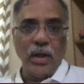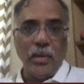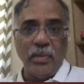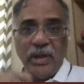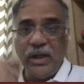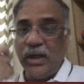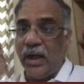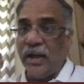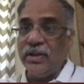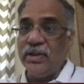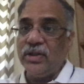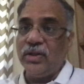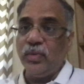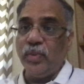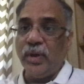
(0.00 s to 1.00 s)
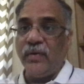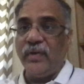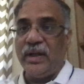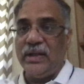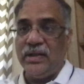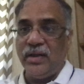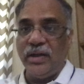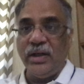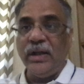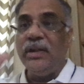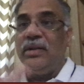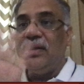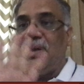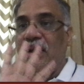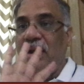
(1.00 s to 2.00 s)
But in unsupervised
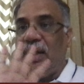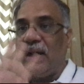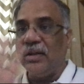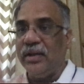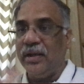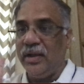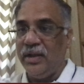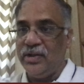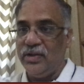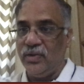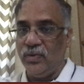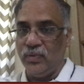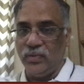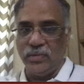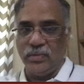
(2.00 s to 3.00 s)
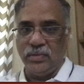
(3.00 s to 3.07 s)
learning, nothing is known.